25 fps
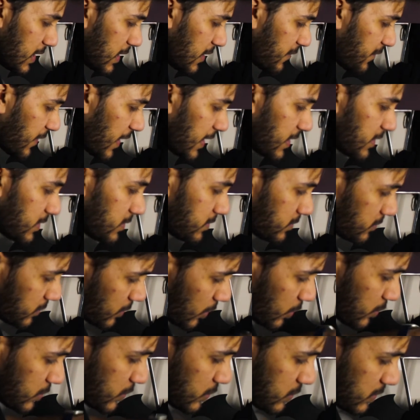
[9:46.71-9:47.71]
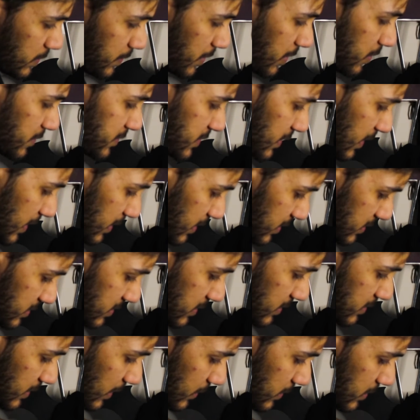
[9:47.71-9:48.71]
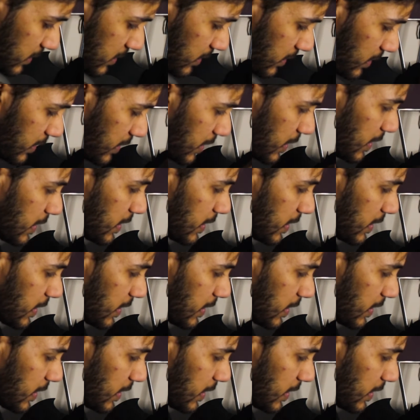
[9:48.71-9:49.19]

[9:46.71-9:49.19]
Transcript: If I don't use the bottom side, you can see down here,